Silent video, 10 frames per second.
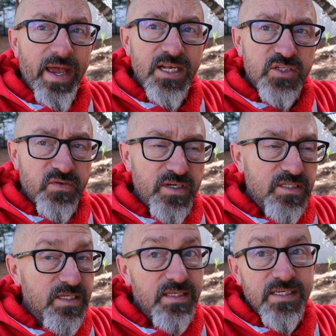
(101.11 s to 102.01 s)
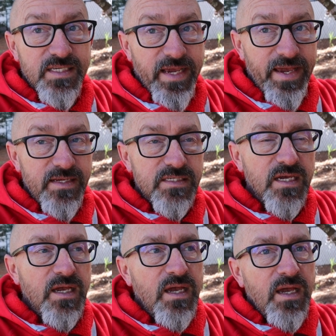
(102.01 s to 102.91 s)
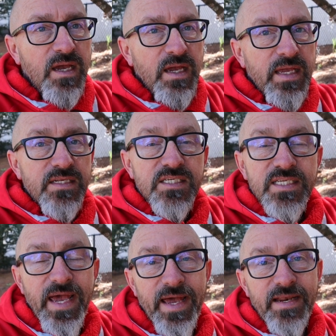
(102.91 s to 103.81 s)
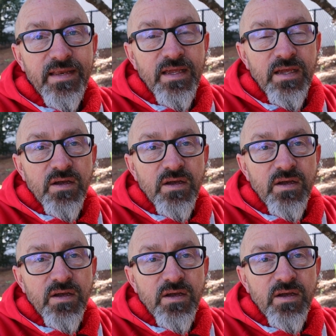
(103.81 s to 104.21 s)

hedge funds in this case, instead,